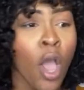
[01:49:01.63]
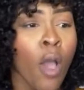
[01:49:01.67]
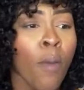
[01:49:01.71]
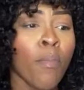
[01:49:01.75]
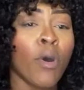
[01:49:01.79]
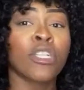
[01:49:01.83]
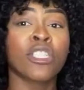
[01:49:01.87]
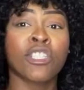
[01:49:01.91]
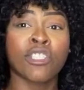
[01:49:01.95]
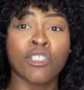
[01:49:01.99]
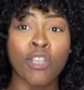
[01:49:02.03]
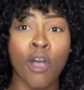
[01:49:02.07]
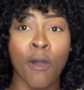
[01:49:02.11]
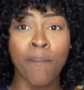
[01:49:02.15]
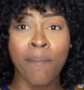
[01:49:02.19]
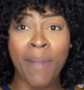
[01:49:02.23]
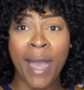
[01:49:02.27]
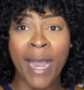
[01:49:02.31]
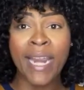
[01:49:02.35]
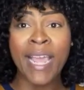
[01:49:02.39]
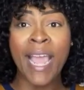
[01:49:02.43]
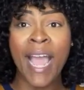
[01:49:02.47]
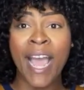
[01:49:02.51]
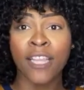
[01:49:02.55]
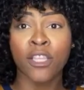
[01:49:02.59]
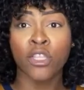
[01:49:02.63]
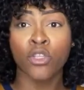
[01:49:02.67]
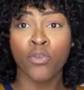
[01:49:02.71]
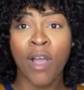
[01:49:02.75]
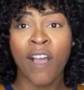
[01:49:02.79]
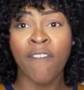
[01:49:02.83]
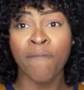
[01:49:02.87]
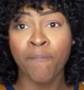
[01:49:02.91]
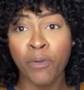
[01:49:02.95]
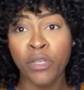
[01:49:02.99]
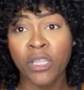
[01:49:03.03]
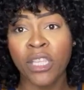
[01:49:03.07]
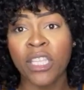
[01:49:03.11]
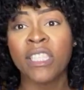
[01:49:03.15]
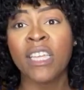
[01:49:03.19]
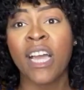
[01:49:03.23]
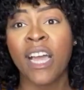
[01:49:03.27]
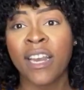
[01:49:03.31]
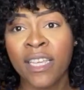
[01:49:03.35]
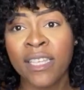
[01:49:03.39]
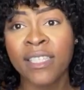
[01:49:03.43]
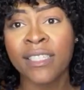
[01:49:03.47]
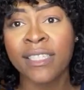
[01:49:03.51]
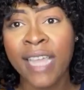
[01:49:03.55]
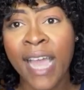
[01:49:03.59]
But somebody had to have put it on
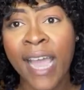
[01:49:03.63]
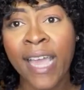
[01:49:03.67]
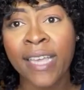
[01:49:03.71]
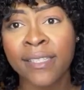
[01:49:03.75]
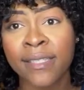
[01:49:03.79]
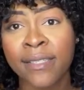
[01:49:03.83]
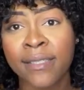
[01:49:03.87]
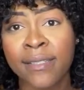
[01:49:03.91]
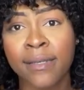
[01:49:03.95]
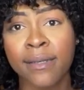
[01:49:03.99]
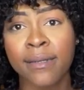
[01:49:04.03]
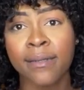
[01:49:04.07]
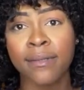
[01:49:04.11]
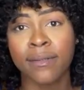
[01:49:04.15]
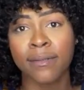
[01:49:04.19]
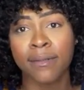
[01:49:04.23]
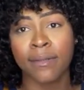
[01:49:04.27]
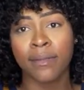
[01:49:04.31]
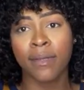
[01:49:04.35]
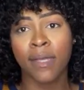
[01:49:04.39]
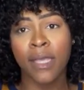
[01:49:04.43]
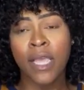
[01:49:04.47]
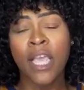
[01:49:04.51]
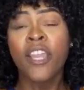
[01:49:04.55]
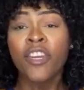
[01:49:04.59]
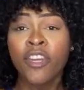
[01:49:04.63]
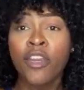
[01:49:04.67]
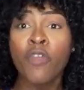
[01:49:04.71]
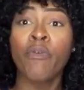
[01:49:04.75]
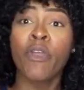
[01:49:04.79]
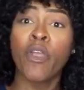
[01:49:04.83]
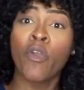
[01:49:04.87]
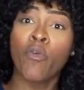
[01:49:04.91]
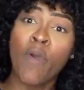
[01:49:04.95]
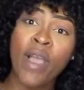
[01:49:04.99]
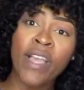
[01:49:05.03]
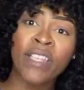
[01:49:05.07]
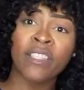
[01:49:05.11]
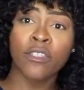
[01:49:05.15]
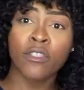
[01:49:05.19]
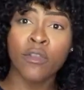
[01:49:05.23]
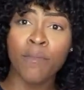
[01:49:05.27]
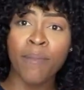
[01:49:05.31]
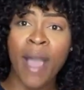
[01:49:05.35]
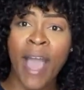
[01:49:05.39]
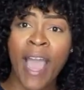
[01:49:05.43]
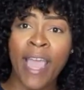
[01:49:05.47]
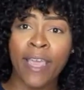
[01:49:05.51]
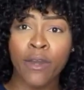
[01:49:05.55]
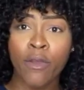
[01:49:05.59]
his desk. The request to
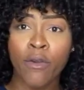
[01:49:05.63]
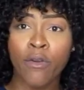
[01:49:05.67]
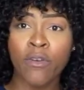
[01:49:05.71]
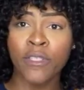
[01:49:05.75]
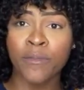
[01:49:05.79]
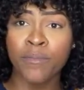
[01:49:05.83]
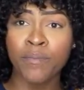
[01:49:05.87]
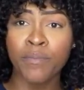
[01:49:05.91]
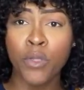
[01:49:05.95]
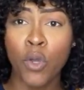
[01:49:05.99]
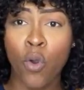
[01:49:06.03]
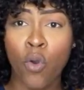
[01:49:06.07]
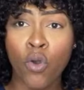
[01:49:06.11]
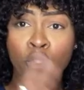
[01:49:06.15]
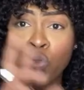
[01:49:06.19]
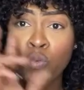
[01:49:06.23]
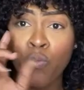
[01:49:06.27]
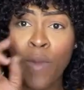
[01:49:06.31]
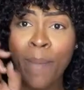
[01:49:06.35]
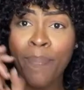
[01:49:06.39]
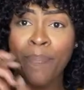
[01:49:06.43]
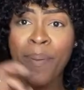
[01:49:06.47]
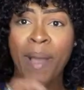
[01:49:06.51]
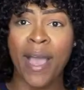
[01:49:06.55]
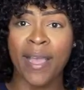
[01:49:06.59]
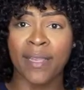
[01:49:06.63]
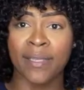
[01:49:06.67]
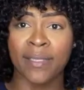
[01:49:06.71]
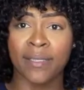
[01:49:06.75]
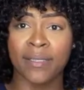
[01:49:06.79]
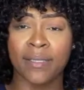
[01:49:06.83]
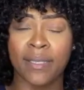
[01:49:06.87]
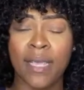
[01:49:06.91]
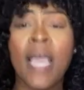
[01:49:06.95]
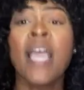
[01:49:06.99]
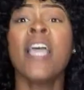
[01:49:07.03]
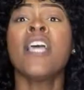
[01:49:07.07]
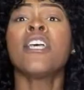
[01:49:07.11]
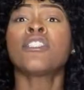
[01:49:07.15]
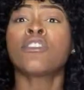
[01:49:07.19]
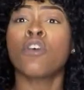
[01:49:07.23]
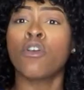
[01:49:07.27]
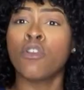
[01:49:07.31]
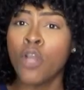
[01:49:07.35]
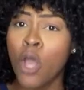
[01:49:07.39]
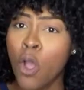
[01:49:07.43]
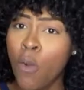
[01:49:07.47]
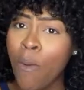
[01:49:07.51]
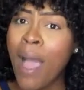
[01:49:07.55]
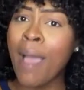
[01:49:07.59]
buy those weapons. So
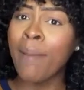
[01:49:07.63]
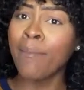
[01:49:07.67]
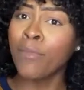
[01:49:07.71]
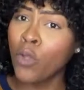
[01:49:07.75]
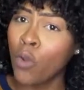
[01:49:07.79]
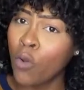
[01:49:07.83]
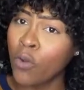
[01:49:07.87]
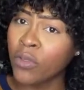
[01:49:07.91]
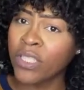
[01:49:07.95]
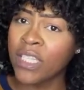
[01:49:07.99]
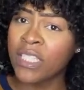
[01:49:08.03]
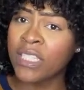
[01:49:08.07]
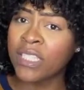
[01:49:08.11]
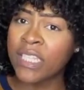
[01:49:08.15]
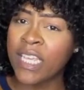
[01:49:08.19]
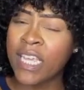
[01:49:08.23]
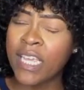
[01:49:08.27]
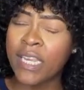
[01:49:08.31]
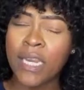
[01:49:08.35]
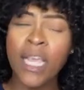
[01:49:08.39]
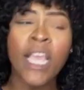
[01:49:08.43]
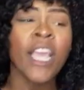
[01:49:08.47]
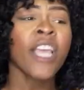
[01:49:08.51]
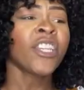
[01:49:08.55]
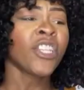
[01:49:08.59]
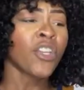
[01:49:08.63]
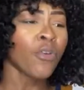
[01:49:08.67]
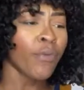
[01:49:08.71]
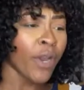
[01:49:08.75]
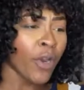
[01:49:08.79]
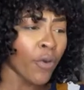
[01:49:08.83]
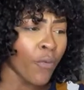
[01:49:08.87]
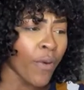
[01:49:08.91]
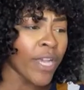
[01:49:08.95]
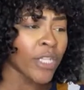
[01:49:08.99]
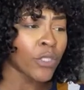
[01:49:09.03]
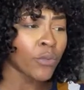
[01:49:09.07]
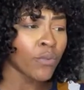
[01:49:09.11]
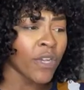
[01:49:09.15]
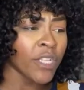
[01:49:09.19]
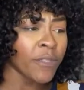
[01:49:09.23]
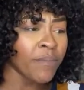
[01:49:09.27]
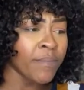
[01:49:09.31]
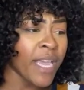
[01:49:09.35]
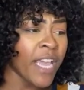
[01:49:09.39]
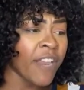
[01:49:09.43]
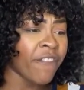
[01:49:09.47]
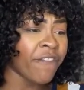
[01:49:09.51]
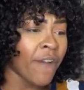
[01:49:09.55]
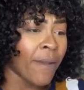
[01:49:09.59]
now I'm noticing the request was
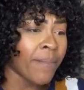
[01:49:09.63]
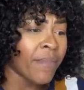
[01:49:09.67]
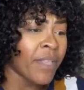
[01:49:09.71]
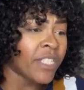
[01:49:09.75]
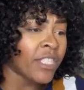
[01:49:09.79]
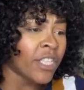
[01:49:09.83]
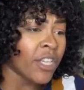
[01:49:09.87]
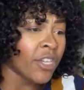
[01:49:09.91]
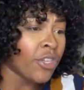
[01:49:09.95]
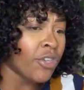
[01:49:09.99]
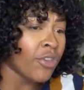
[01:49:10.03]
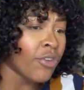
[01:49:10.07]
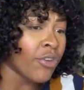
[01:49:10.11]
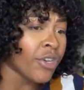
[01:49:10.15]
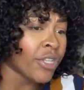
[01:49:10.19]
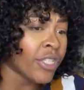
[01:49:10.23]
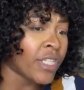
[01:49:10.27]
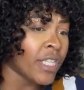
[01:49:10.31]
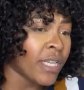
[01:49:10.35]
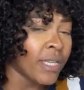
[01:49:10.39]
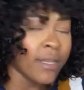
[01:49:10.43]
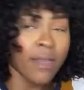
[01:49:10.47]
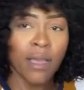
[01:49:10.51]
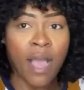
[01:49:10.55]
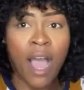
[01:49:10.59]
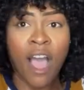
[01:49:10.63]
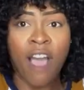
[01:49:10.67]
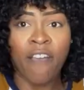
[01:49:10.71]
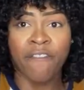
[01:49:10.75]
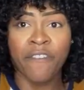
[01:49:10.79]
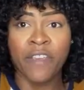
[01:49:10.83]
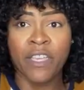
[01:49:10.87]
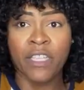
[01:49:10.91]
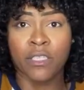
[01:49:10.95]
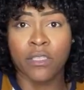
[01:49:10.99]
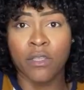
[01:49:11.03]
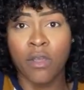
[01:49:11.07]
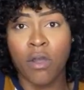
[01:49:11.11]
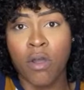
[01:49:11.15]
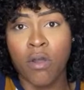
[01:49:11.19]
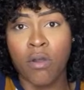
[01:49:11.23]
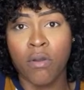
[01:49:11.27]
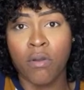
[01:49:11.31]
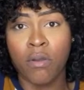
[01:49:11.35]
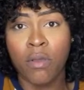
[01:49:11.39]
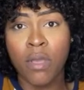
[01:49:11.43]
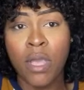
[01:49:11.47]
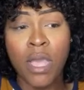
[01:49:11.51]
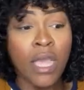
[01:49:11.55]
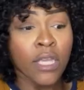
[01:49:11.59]
made from the security office,
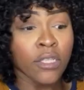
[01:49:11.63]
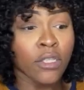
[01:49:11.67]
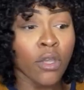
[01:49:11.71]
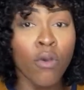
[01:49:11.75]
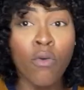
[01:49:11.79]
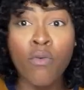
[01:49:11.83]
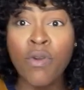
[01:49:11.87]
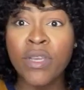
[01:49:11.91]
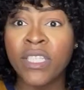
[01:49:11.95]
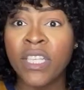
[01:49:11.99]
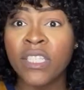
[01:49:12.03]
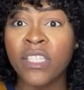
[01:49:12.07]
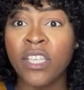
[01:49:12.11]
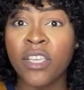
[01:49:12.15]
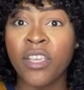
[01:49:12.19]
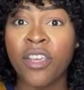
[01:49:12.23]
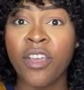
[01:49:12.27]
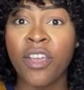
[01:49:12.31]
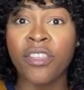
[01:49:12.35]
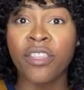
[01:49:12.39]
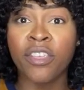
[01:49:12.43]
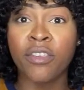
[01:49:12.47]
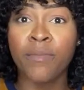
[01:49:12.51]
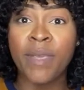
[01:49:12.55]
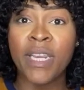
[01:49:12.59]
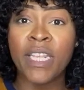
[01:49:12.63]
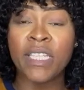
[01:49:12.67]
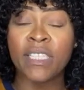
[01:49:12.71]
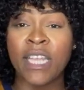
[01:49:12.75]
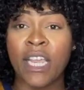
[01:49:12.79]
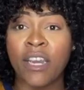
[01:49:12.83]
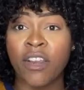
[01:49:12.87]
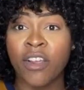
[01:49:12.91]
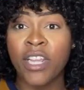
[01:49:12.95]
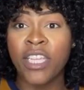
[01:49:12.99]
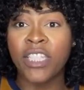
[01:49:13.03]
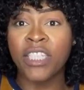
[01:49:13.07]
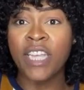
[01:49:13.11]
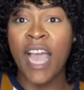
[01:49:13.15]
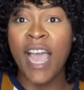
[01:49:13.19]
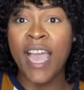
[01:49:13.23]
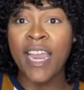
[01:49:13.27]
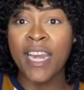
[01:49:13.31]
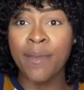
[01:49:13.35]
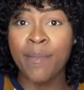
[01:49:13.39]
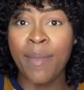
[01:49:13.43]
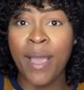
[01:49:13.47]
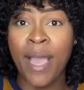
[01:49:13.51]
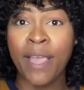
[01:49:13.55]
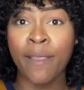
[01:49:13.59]
though. So who is the security minister? Not the
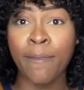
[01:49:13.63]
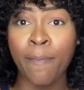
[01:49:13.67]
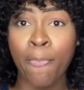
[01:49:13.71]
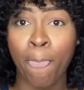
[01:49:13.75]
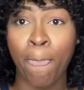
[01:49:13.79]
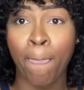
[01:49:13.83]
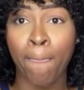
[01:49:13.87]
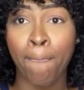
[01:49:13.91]
Chinese man.